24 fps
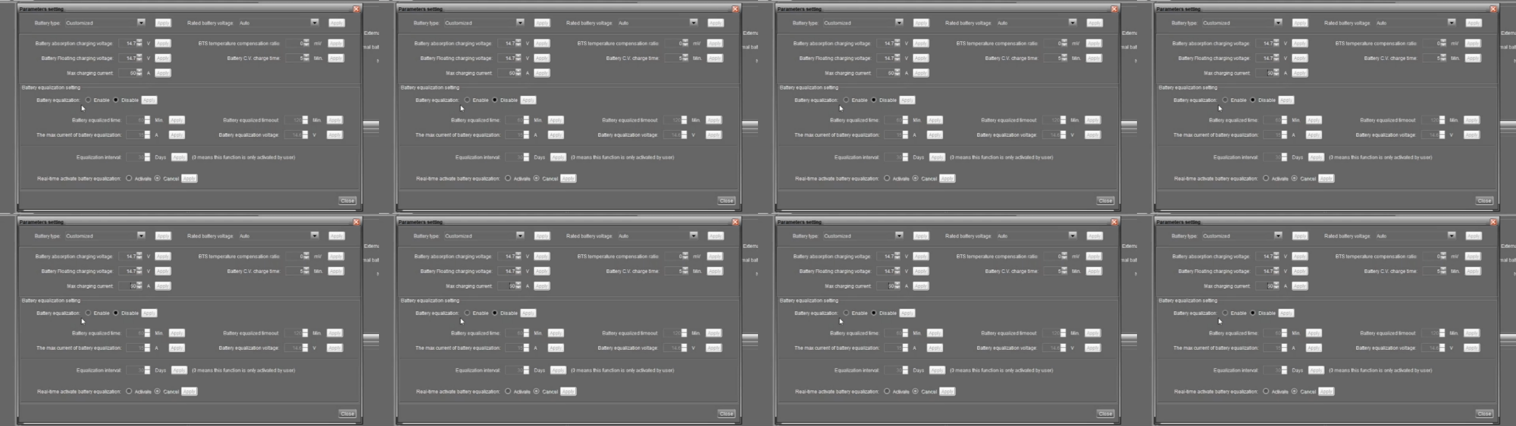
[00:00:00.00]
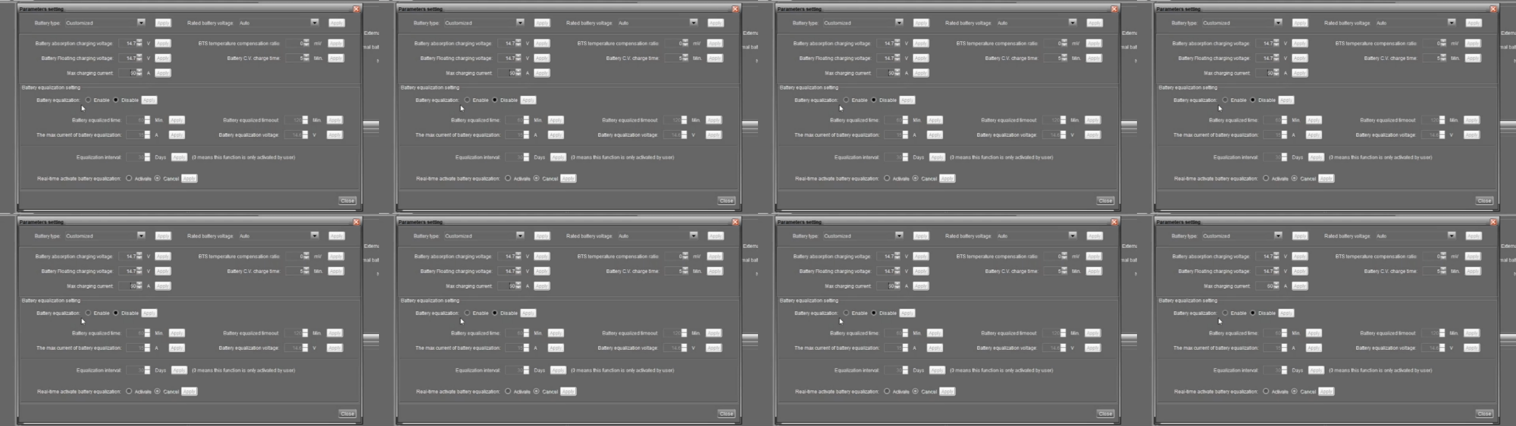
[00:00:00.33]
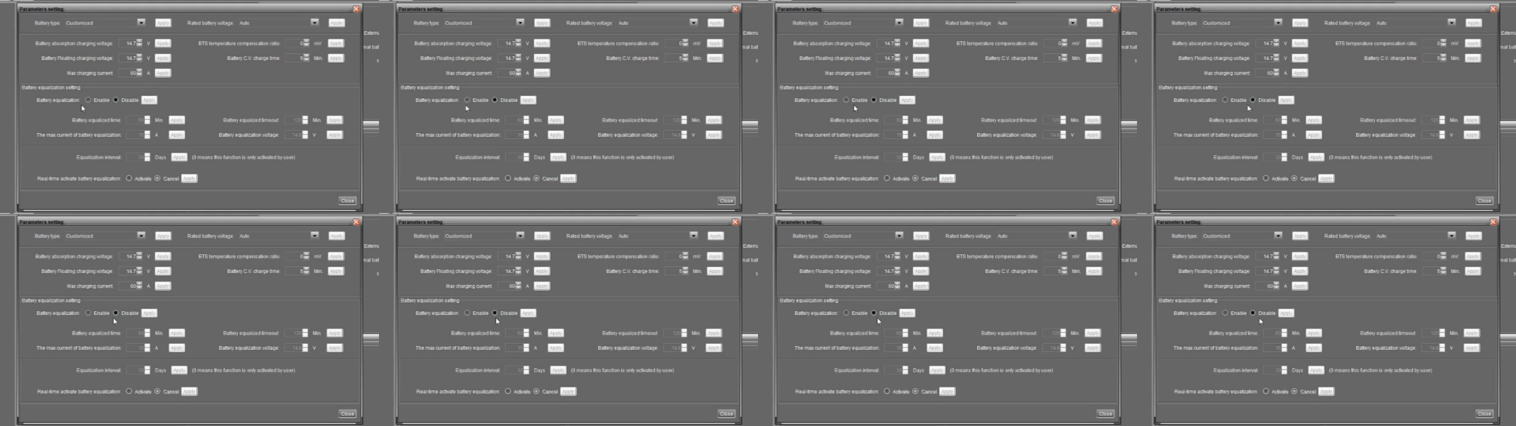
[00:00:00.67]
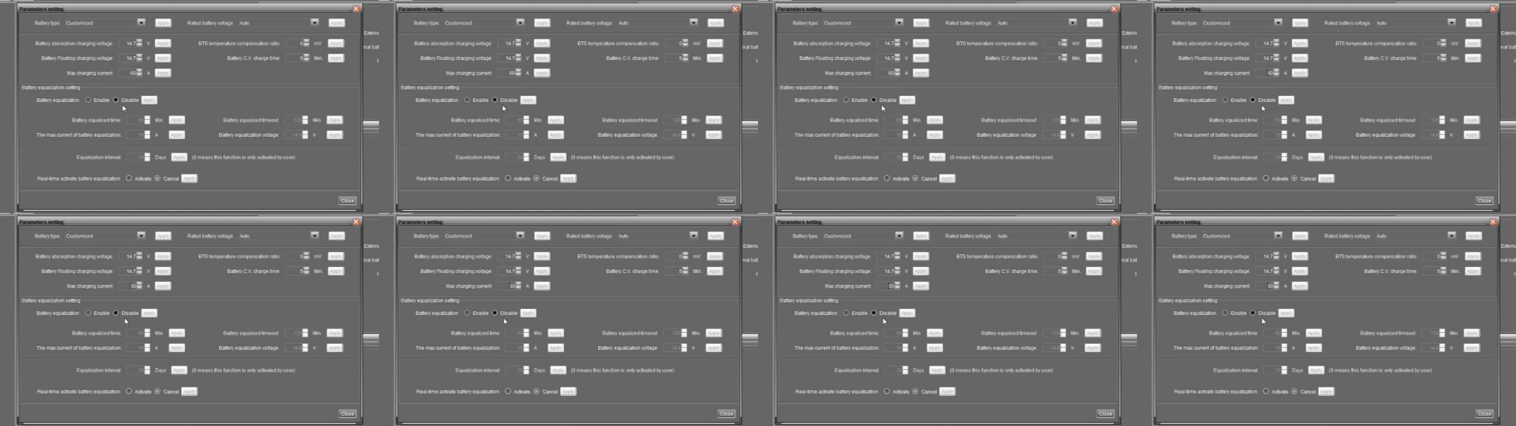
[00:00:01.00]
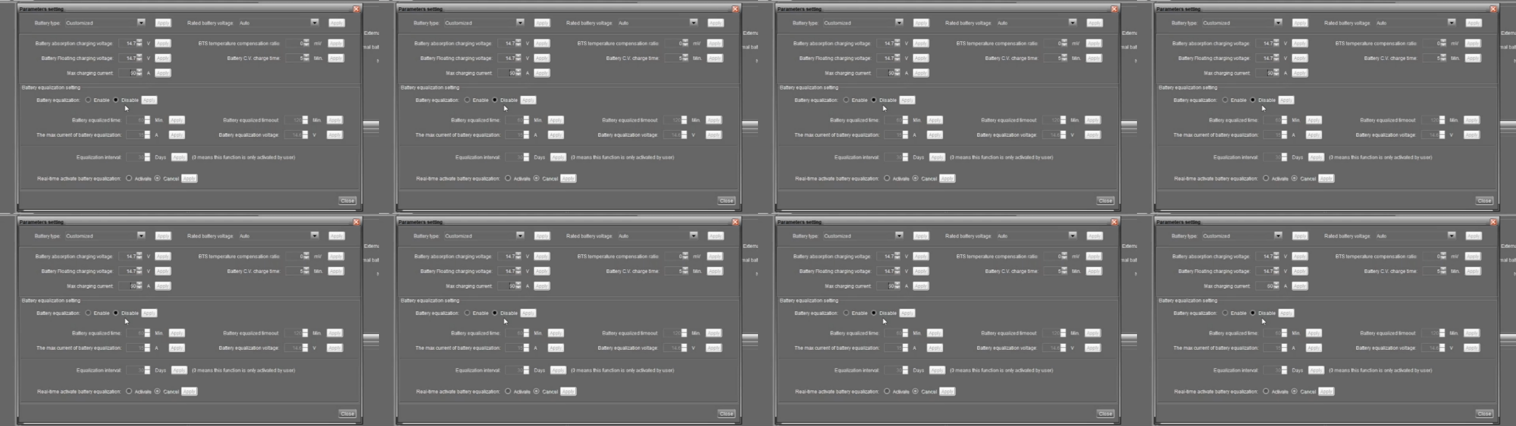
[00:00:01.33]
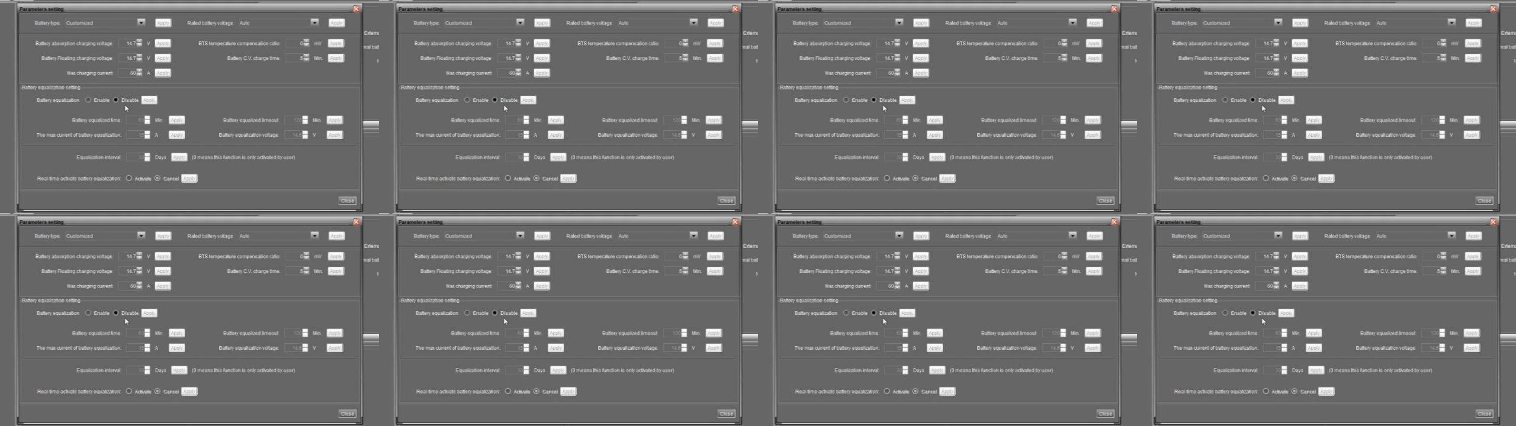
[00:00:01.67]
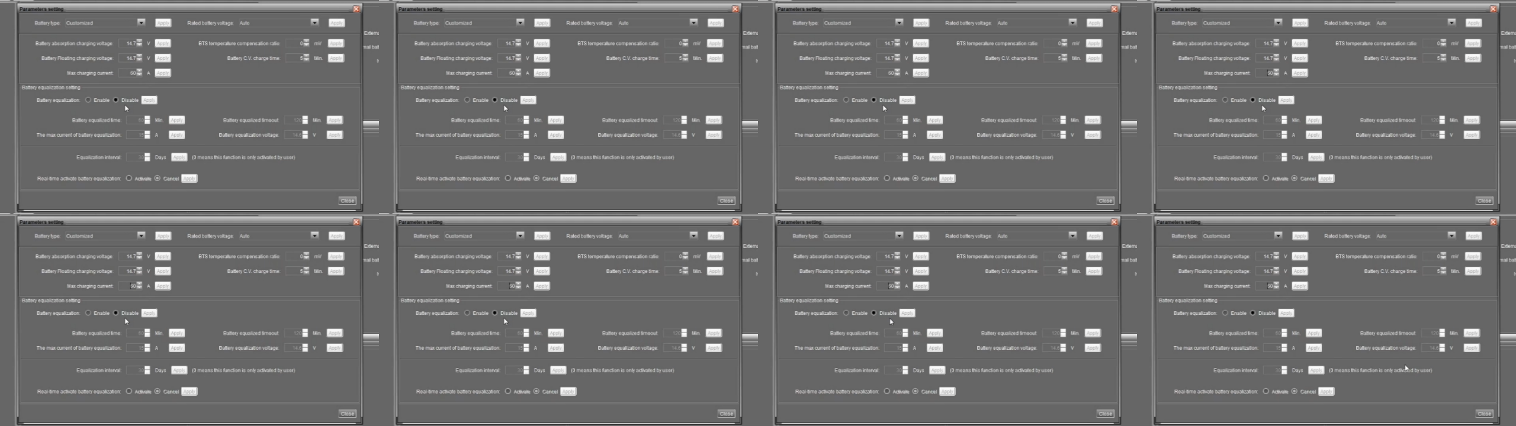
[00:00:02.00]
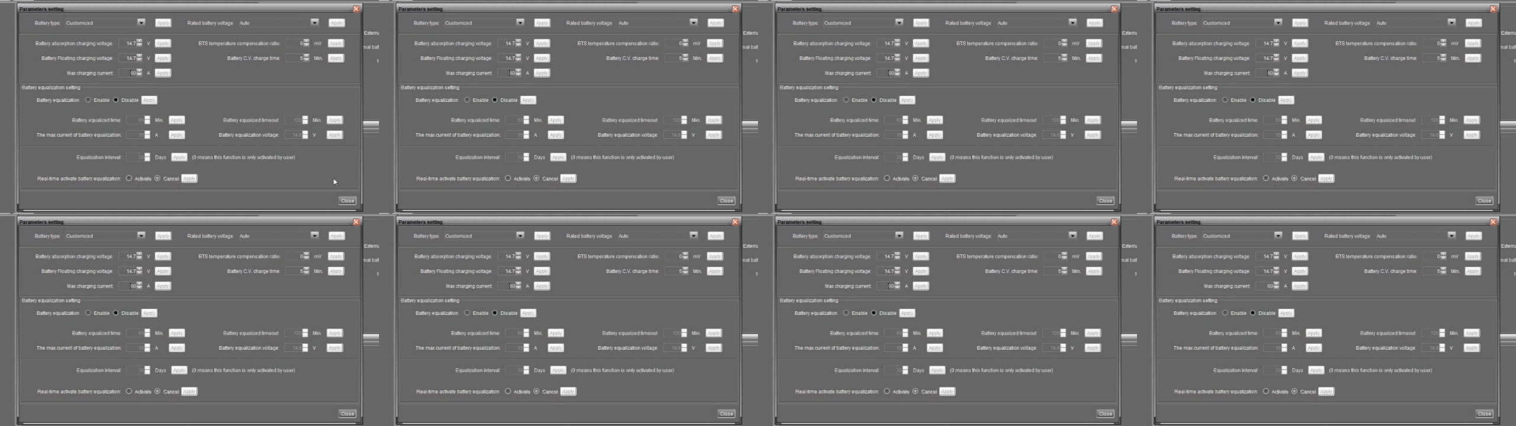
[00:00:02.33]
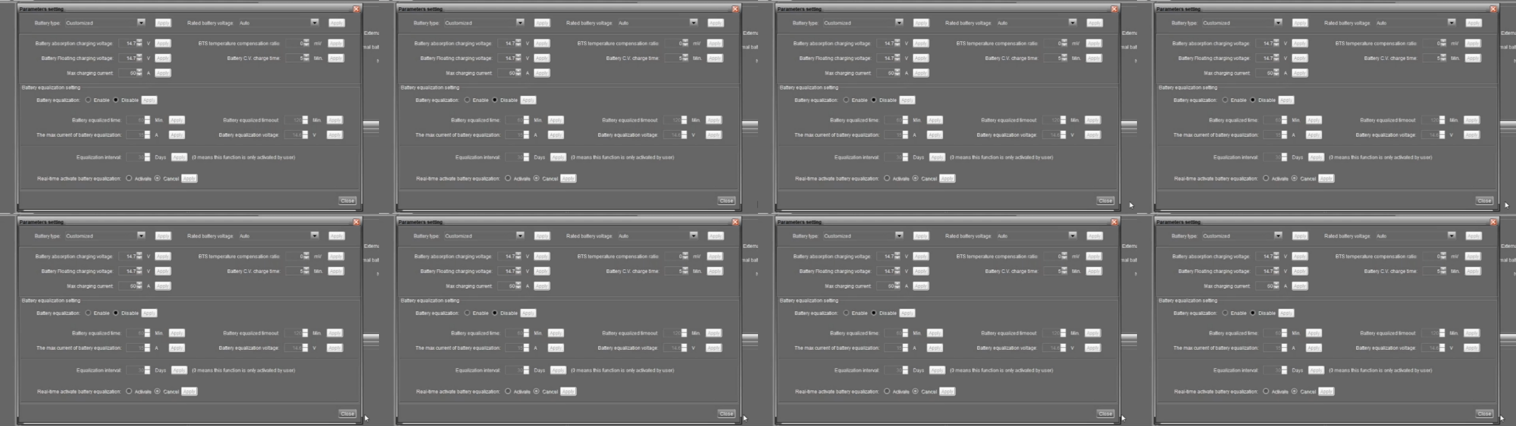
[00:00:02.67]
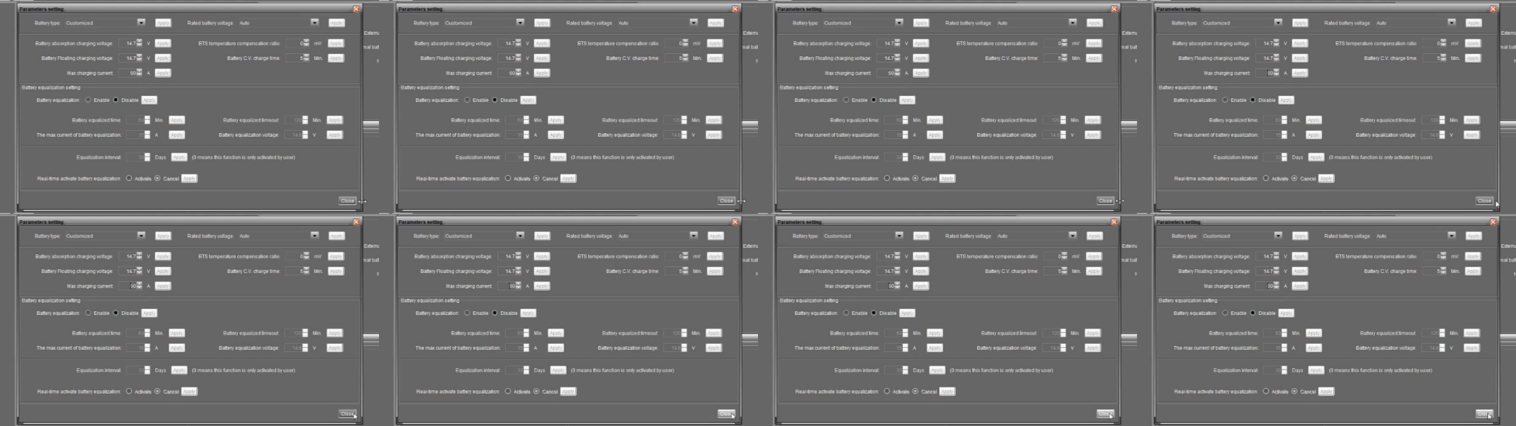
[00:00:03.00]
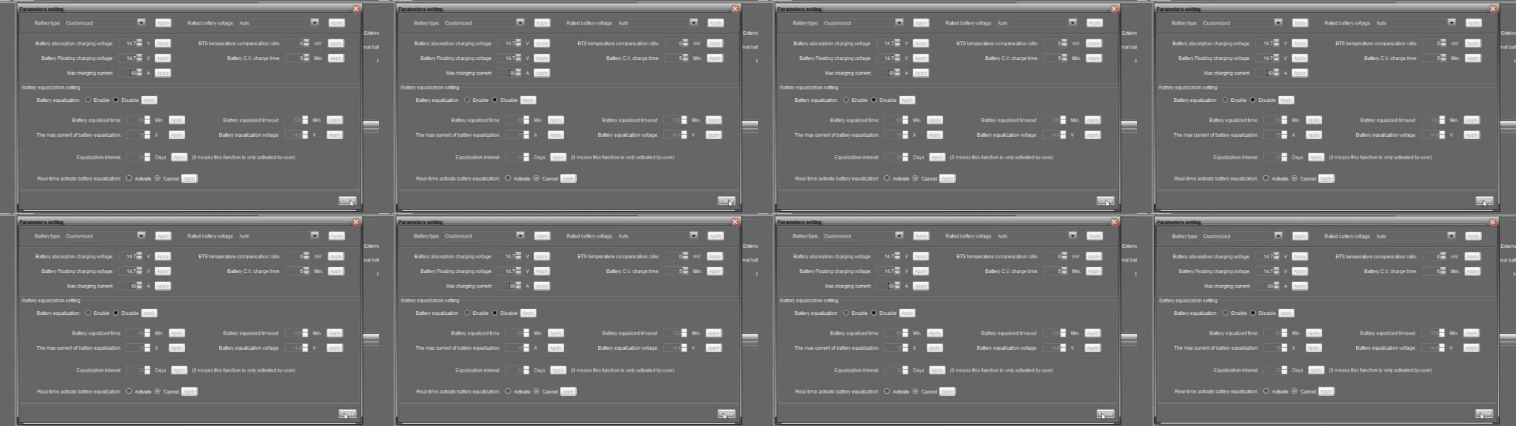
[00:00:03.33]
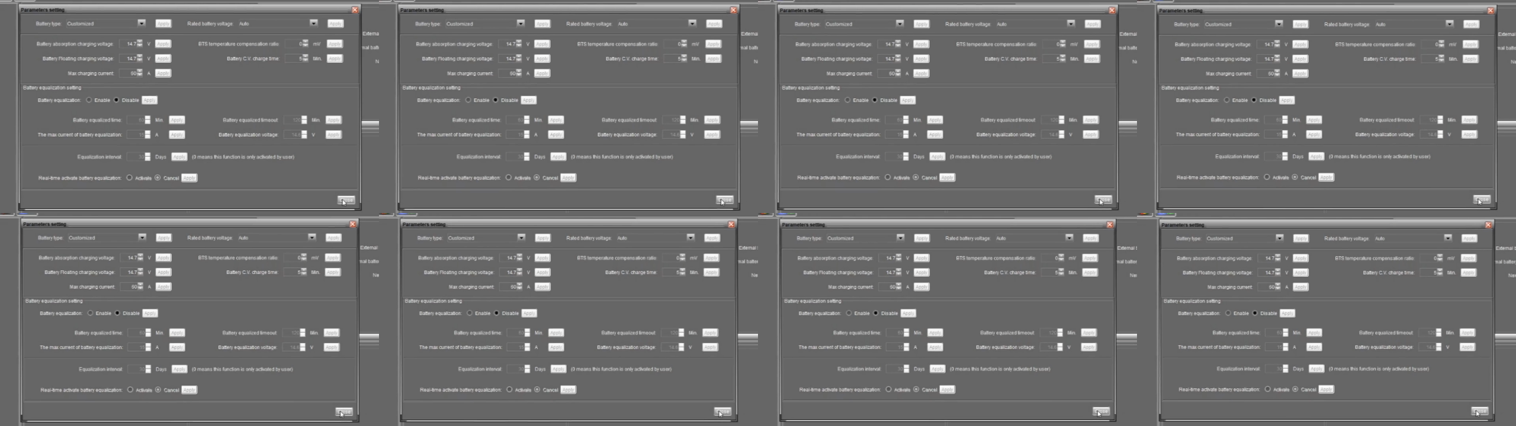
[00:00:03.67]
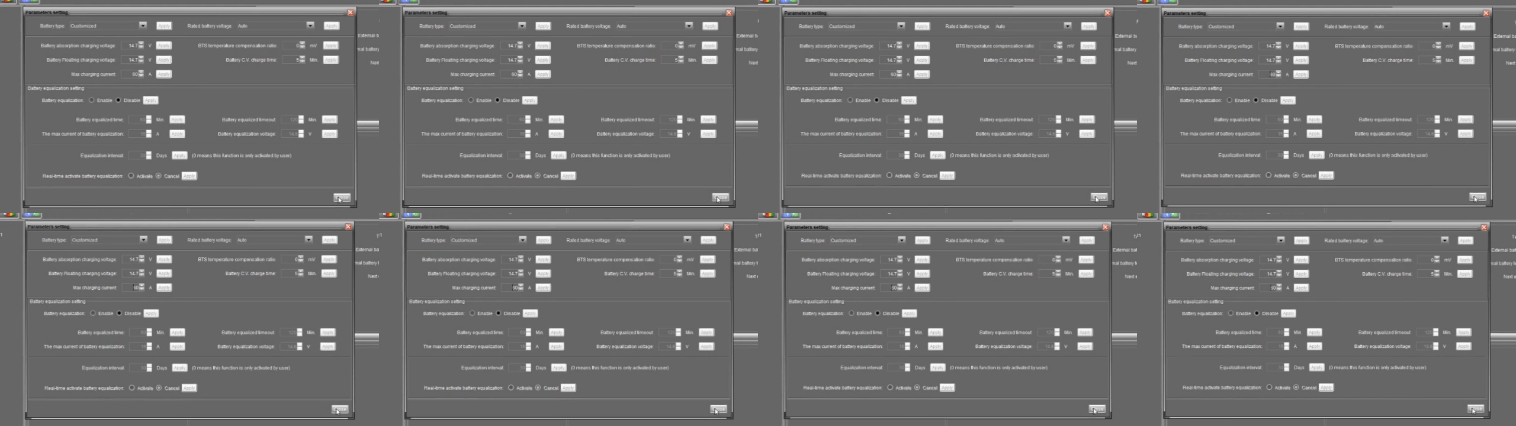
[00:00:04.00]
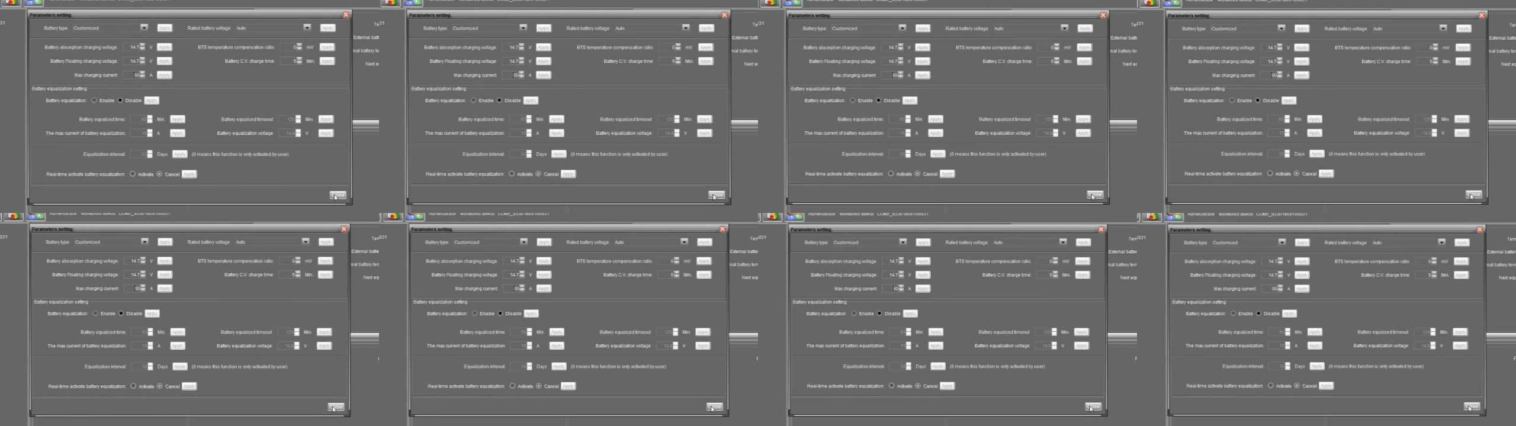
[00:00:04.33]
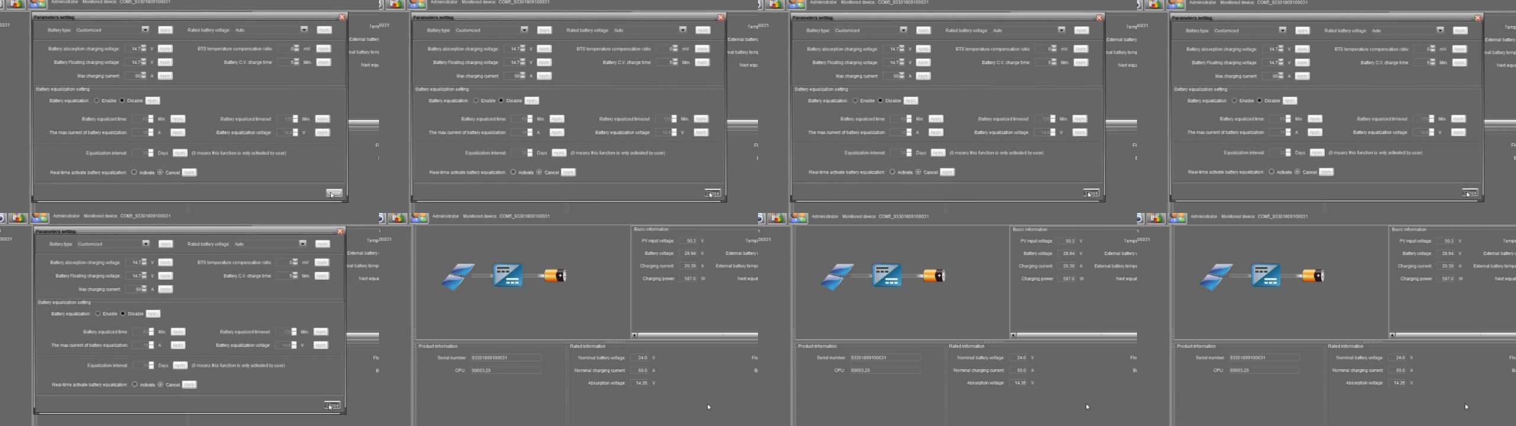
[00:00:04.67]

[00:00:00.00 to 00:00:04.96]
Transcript: [unreadable: no face in view]